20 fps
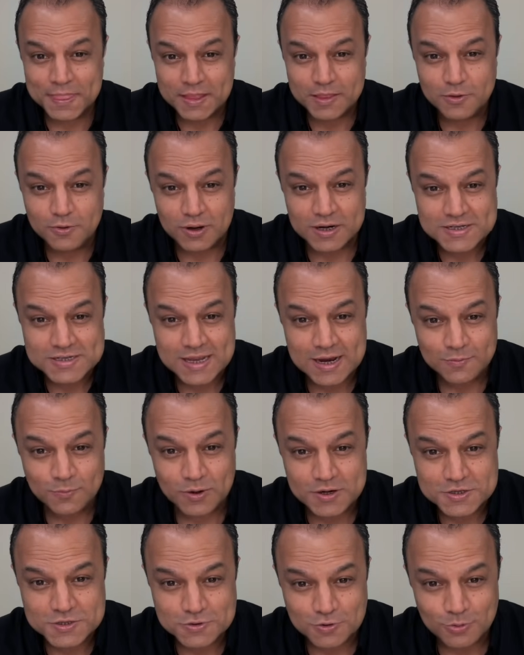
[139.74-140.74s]
You understand
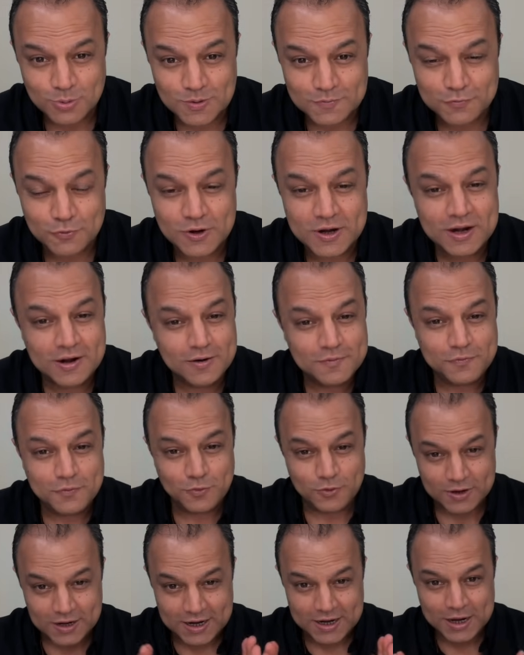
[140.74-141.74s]
what is overflow and
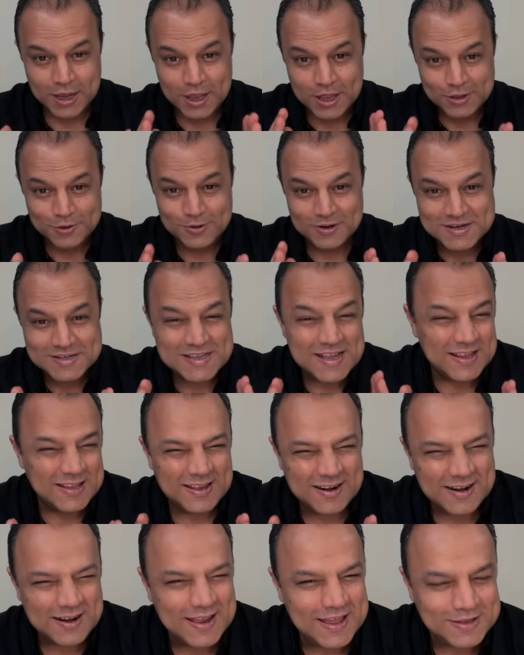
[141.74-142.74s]
underflow, right? You understand
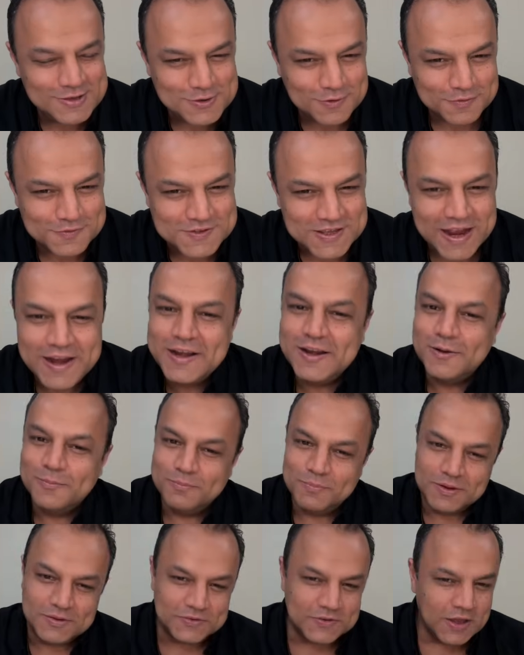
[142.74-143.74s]
the range of sign
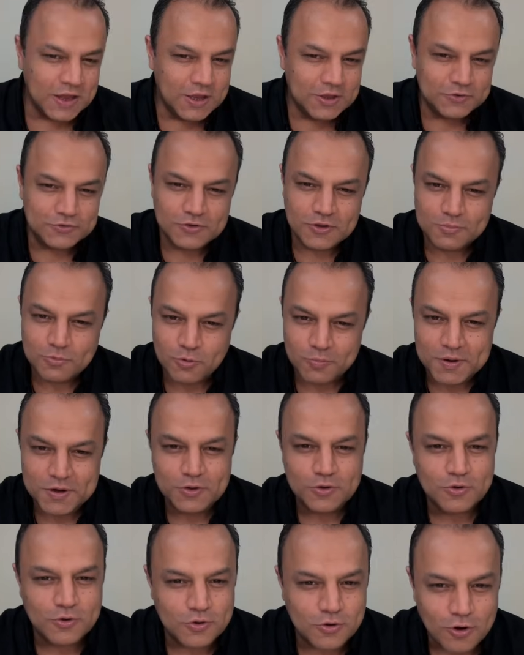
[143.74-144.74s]
numbers. So the moment
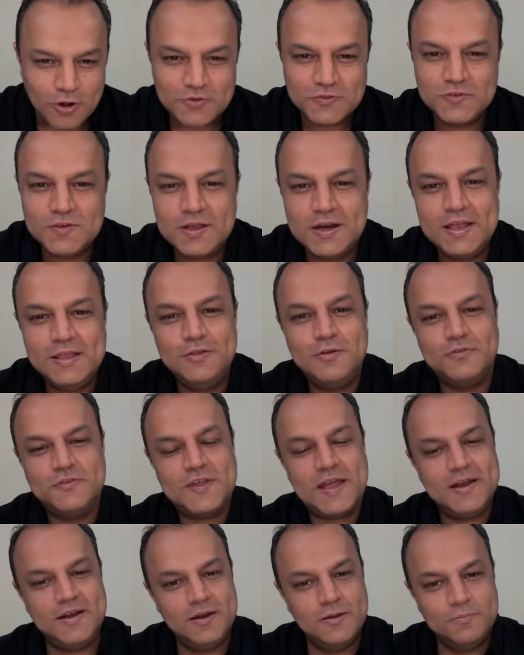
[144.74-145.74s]
you cross the range of
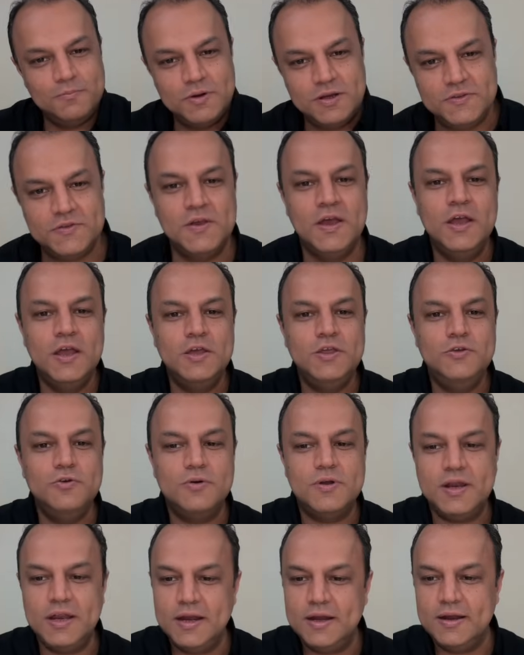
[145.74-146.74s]
sign numbers, you
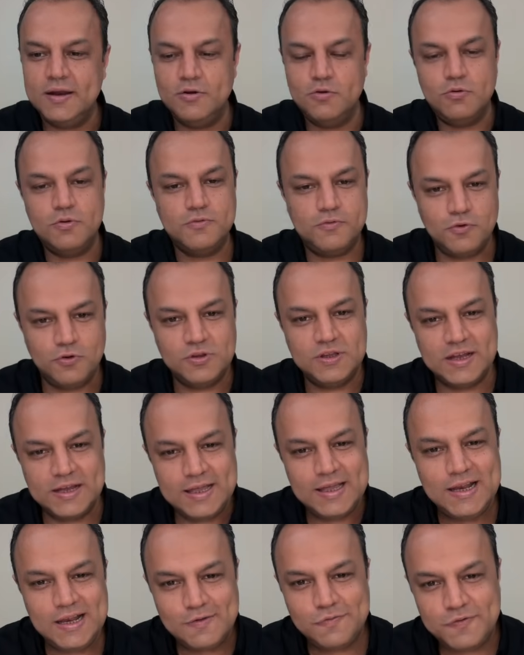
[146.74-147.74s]
create an overflow. The
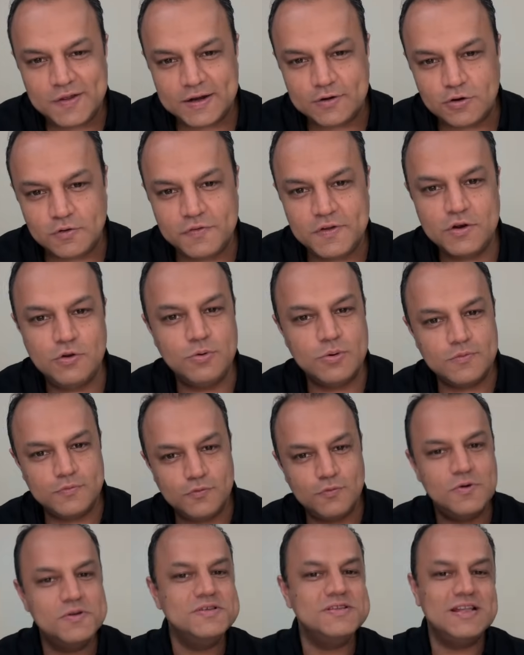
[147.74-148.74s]
ill effect of an
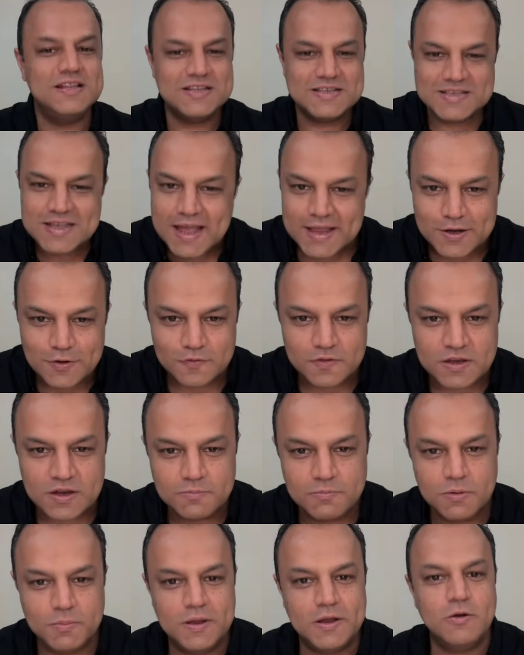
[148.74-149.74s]
overflow is that the sign of the
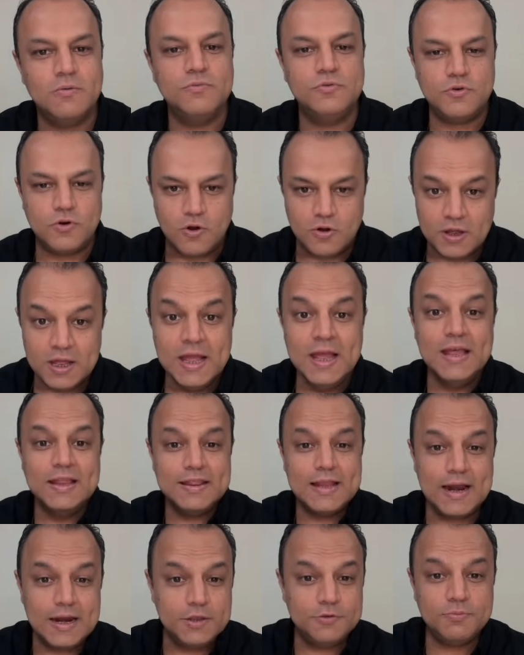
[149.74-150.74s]
number becomes wrong.
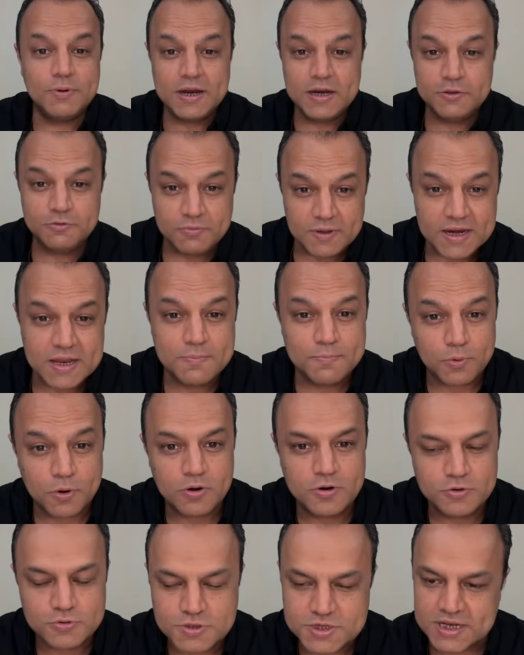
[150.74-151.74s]
That is why it is very
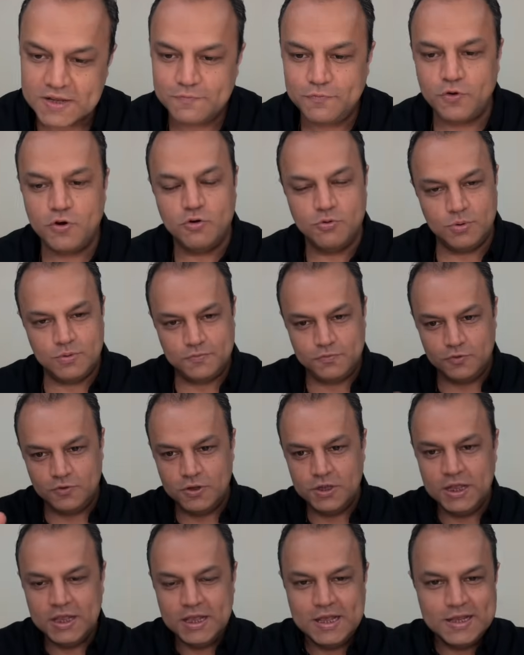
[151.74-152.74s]
important to check for overflow.
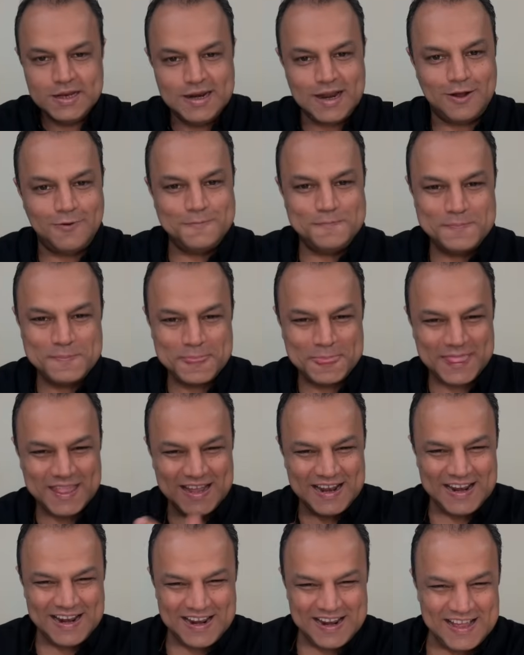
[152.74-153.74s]
Now,
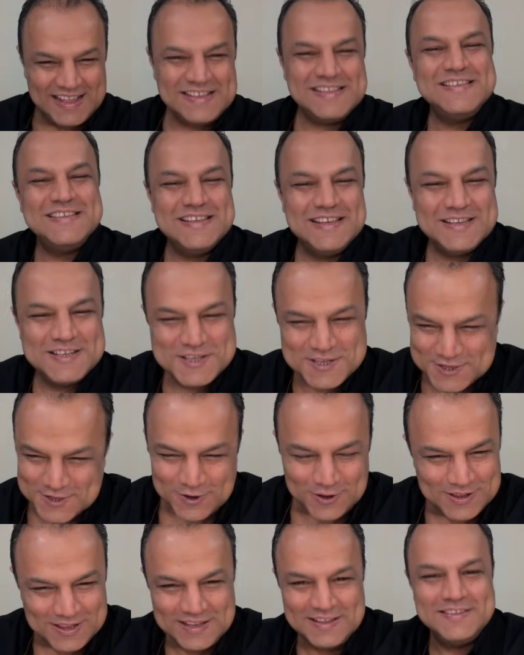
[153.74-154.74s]
let's
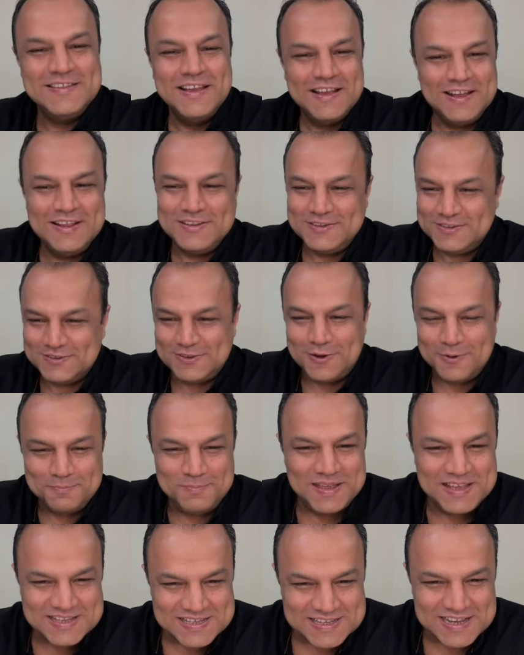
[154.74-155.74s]
solve this. Stop
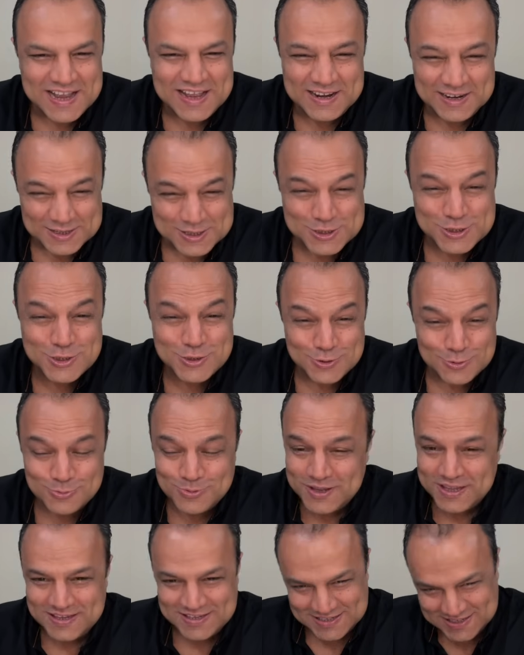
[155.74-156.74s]
being scared. It's
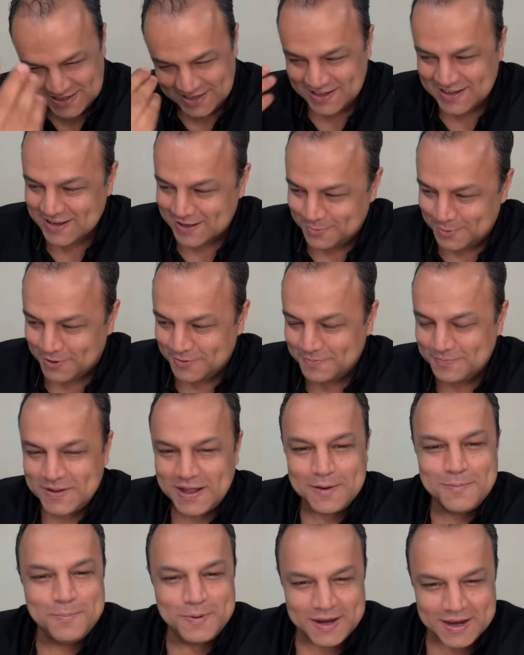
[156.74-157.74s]
too easy. Come on,
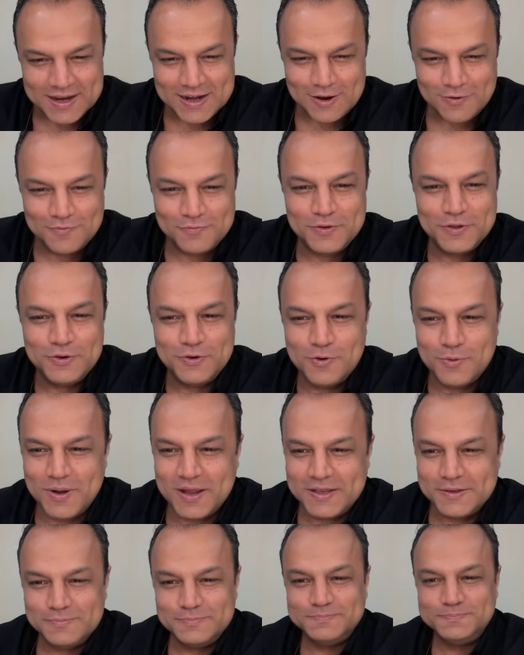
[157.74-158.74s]
I'll break it down for you. Don't
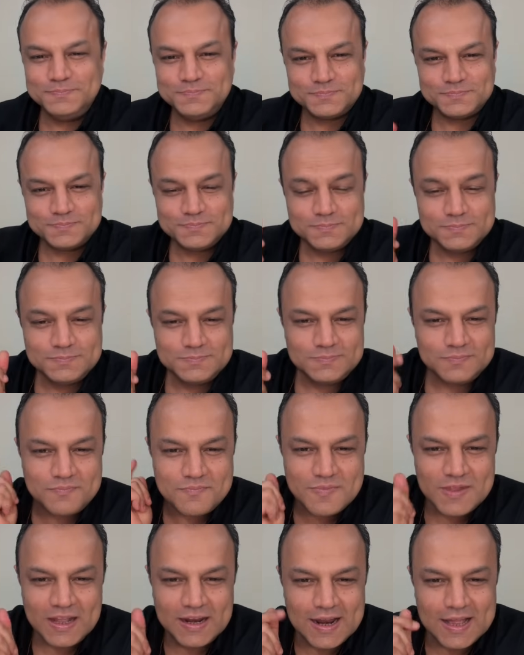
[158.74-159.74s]
worry.
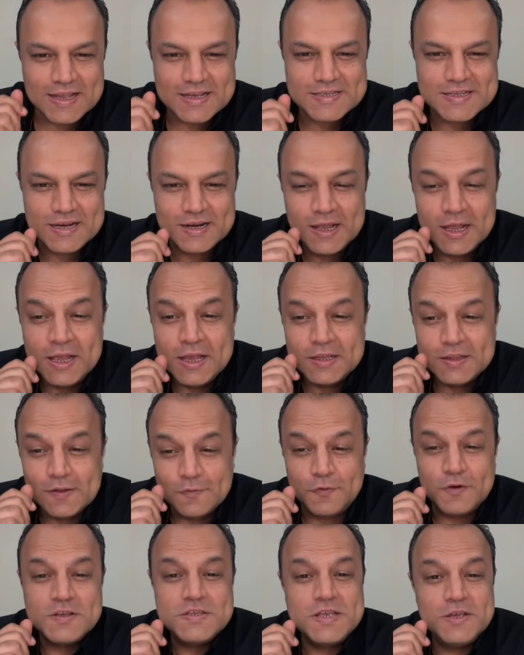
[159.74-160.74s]
Like I said, the
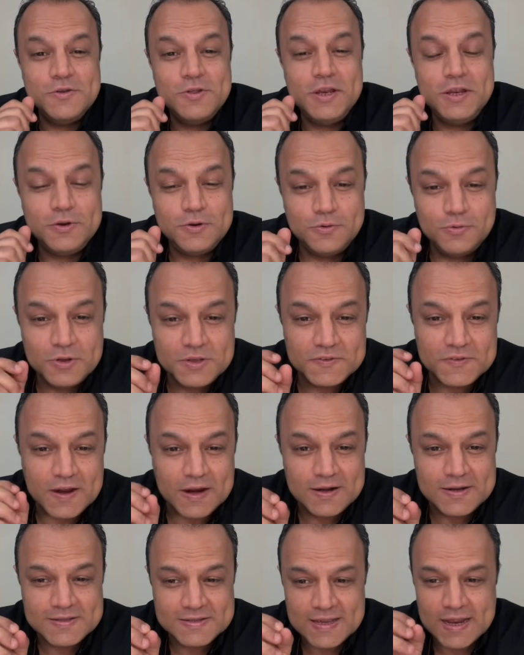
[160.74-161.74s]
first thing you need to do is
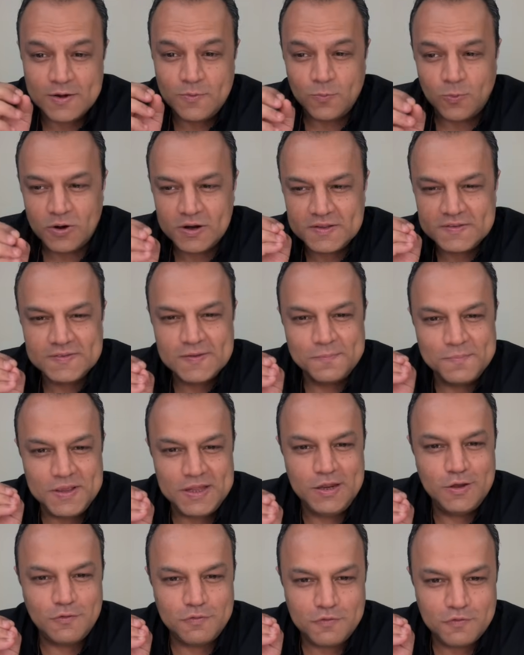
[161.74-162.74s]
understand what is the
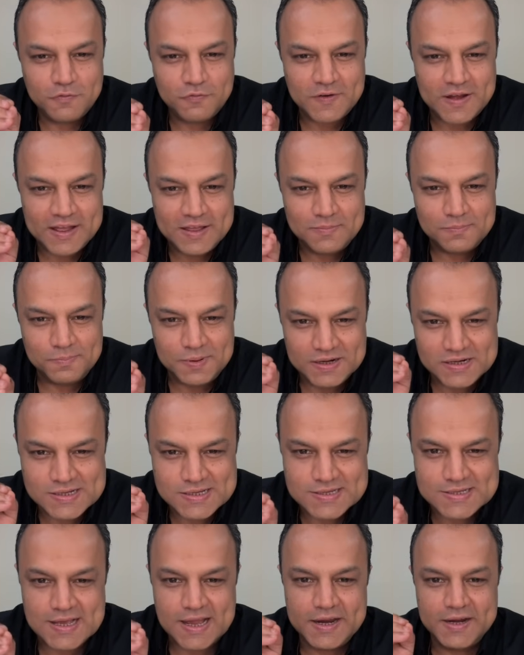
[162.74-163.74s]
meaning of a 5-bit
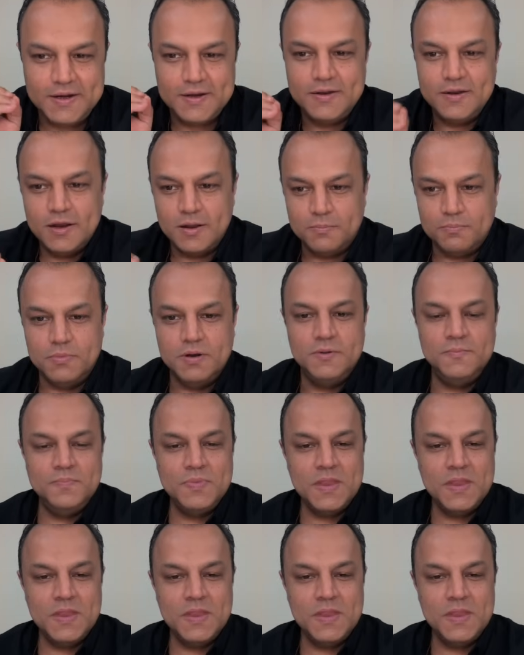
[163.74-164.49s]
signed number.